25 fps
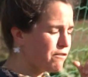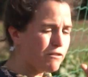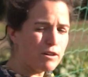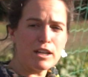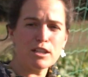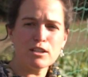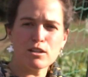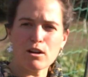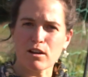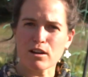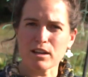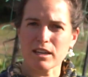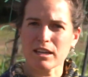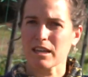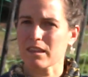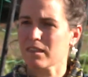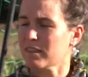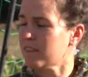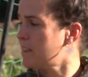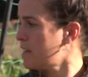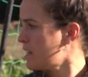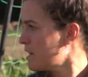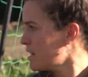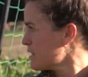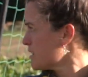we don't
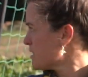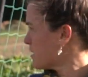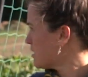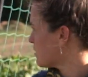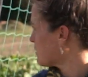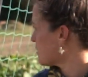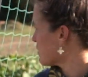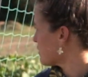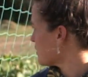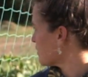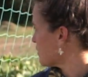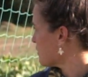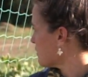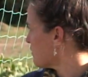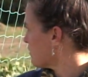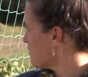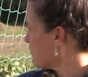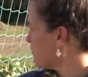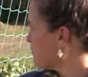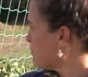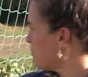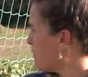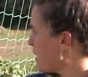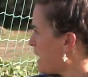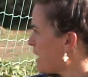get this
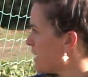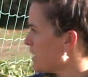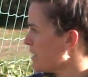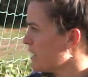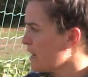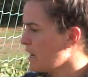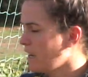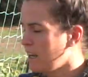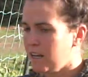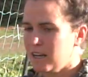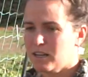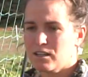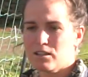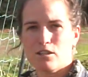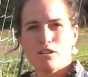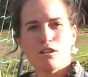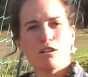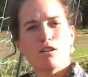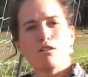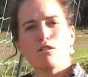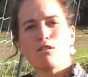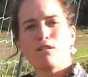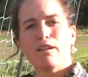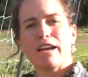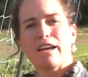bed in,
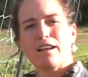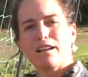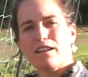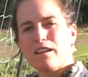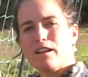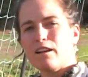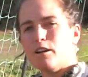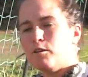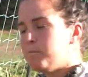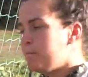do like a little